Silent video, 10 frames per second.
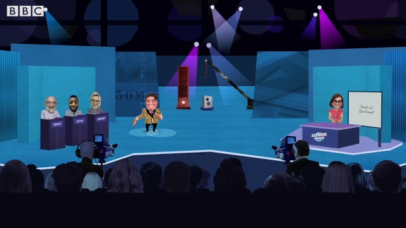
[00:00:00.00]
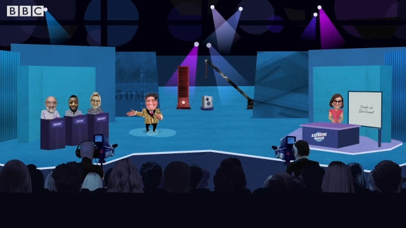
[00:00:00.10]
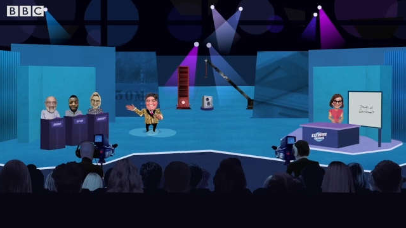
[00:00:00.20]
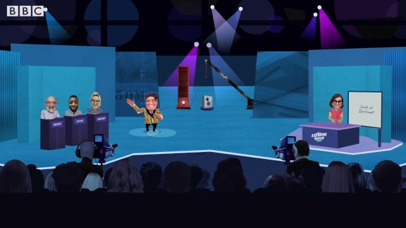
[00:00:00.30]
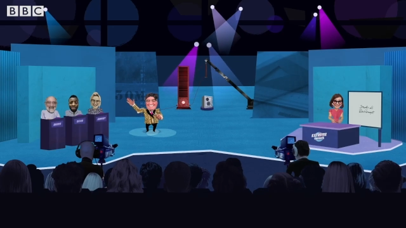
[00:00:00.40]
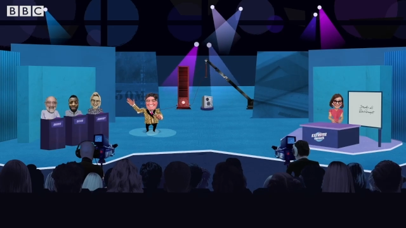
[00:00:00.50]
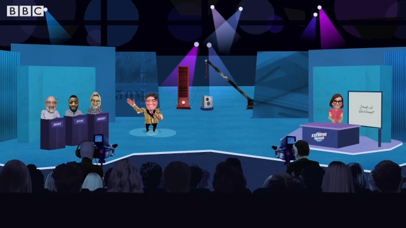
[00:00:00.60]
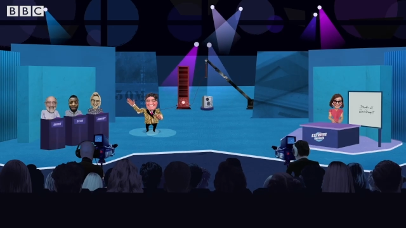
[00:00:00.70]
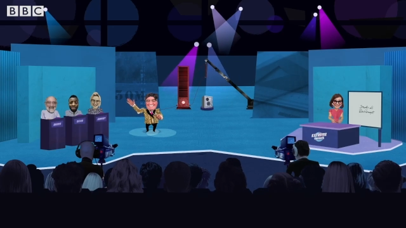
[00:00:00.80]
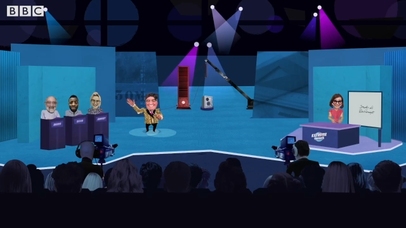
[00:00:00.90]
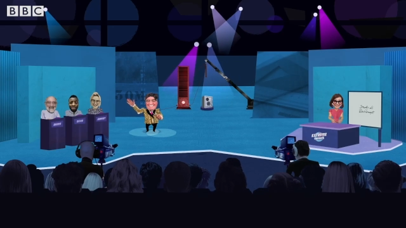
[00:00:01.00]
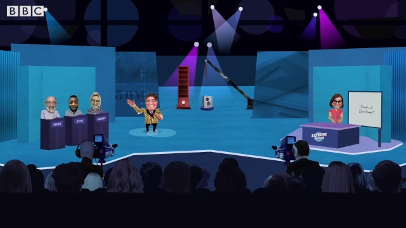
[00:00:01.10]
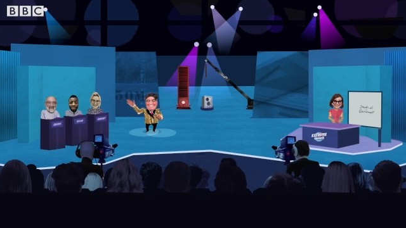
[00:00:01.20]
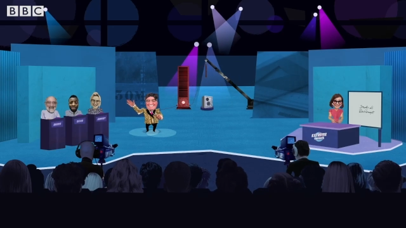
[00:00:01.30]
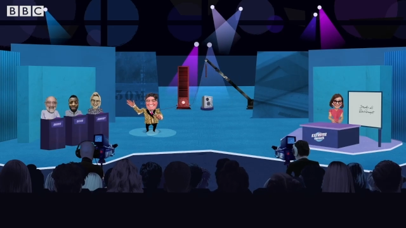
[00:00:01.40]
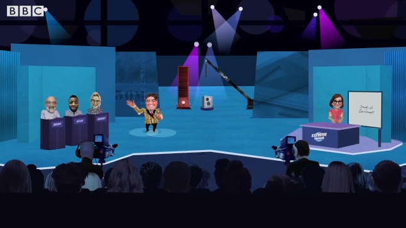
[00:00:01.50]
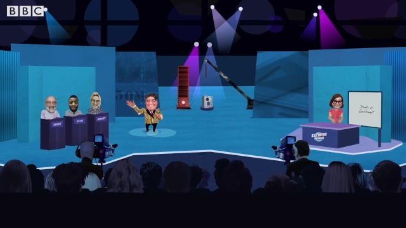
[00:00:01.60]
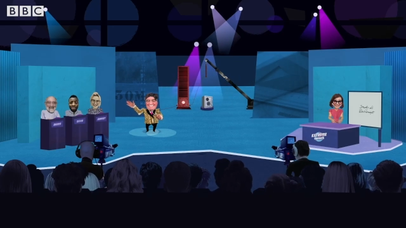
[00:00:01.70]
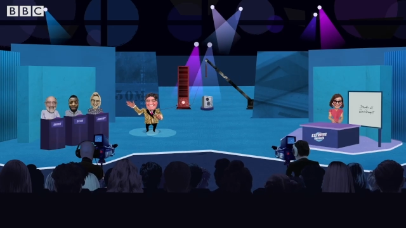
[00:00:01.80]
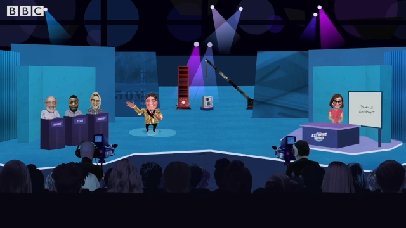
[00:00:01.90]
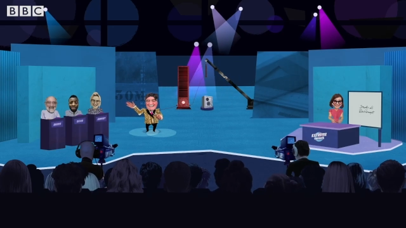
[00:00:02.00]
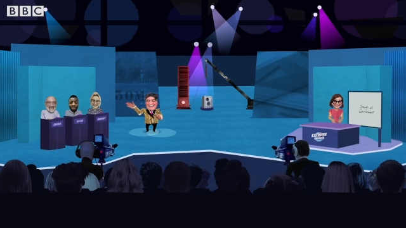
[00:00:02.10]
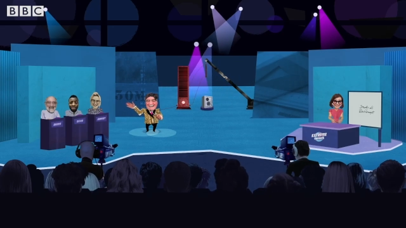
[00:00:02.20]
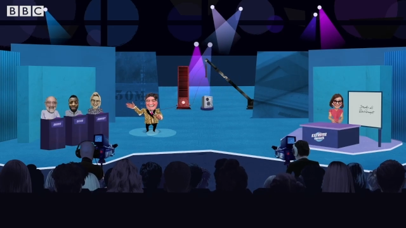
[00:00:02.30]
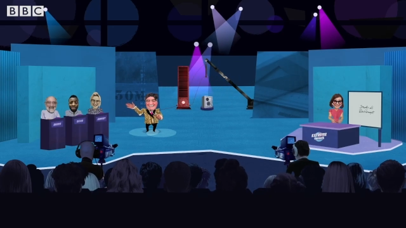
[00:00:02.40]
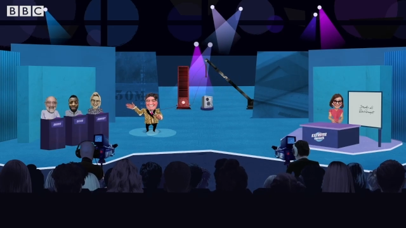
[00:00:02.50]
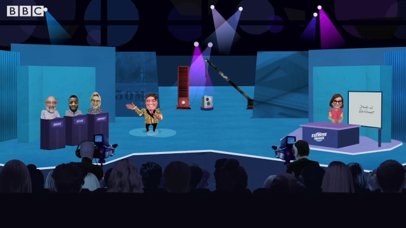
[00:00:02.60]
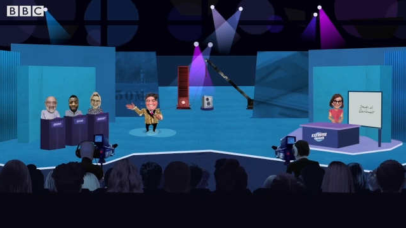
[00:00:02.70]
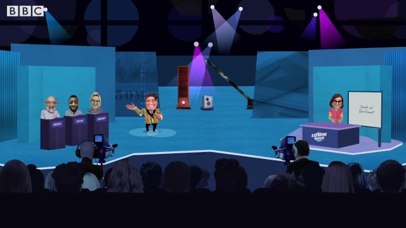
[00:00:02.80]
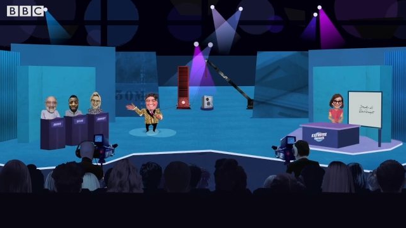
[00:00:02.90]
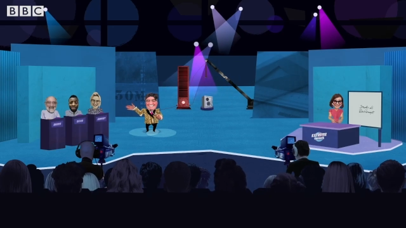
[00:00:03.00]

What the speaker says: (no speaker visible)